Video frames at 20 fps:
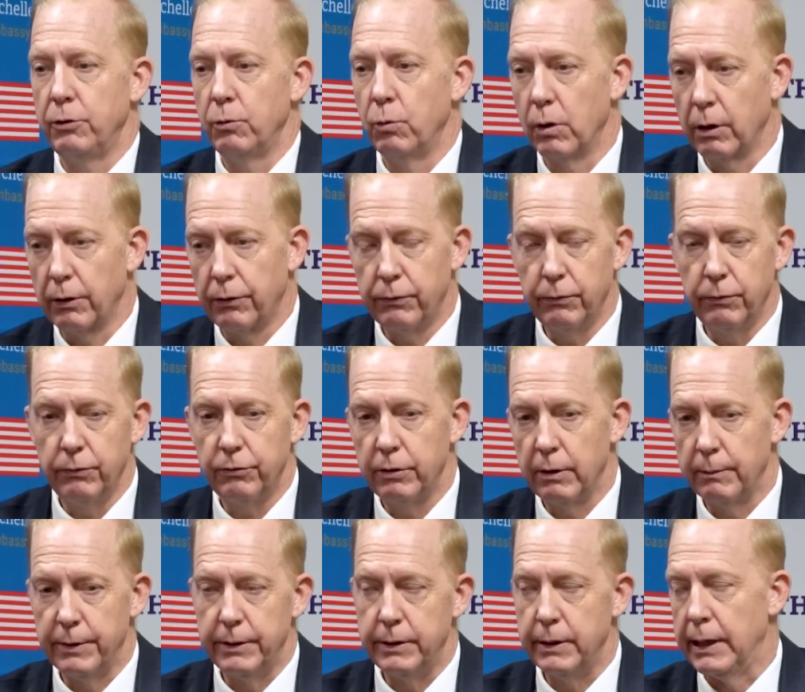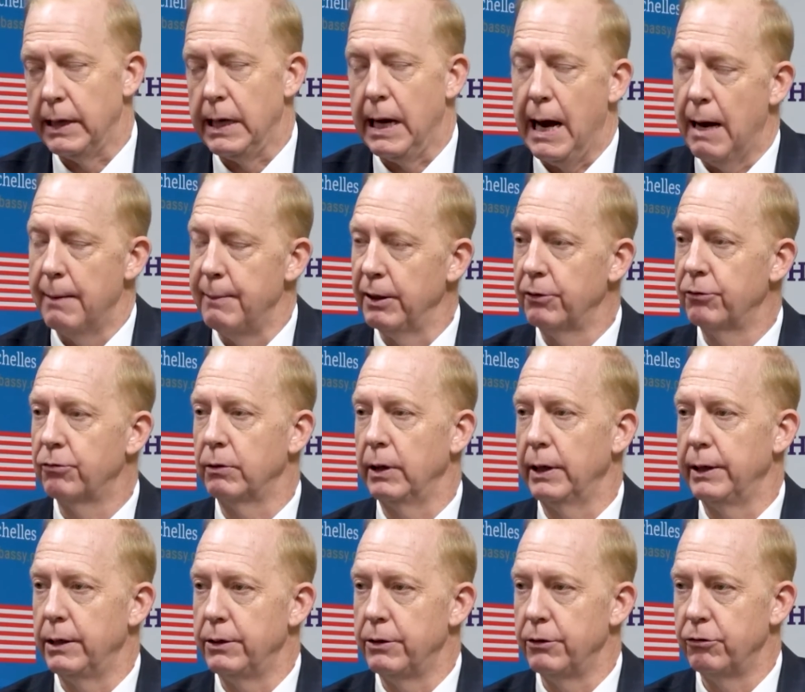you work through some of the dynamics
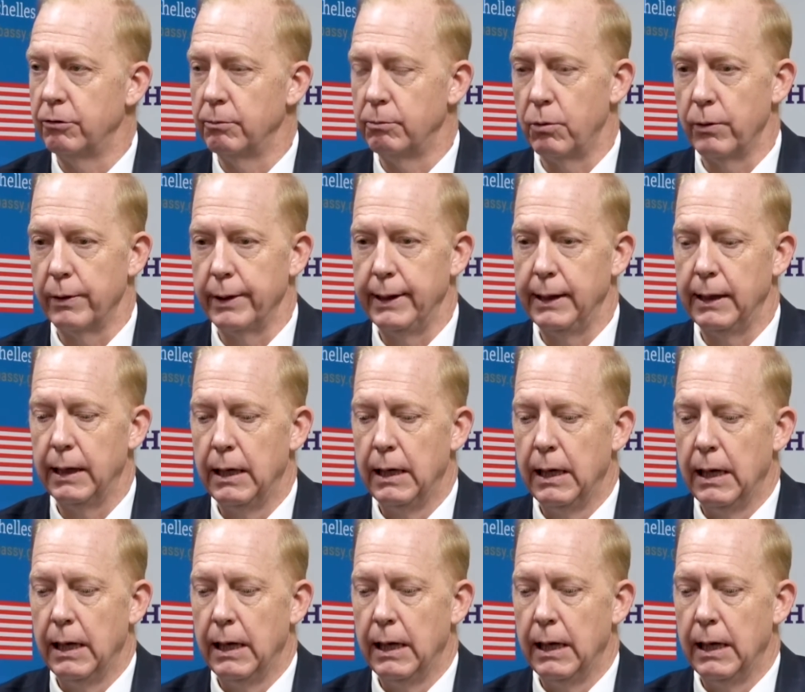related to supporting